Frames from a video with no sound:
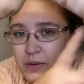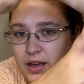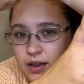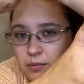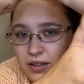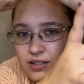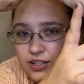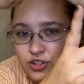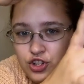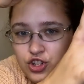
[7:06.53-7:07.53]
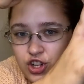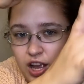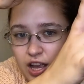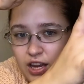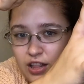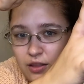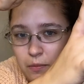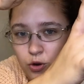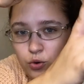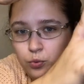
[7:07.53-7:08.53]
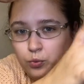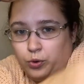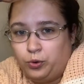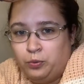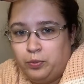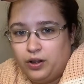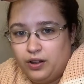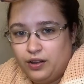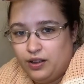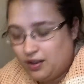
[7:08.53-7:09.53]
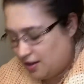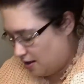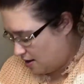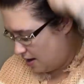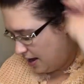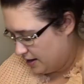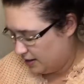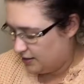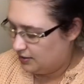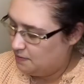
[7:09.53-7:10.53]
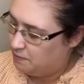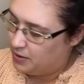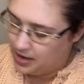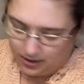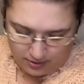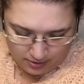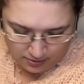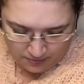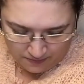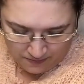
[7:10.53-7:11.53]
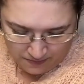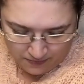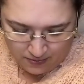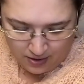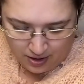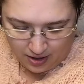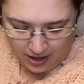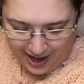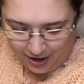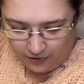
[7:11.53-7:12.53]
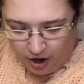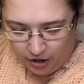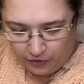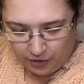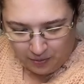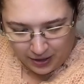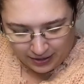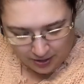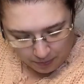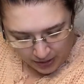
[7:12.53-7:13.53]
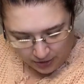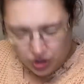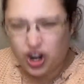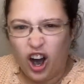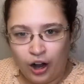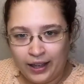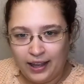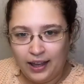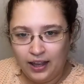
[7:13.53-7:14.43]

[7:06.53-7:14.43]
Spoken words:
pigmented shade in the group. And it is a bit, out of all of them, it's a bit chalky.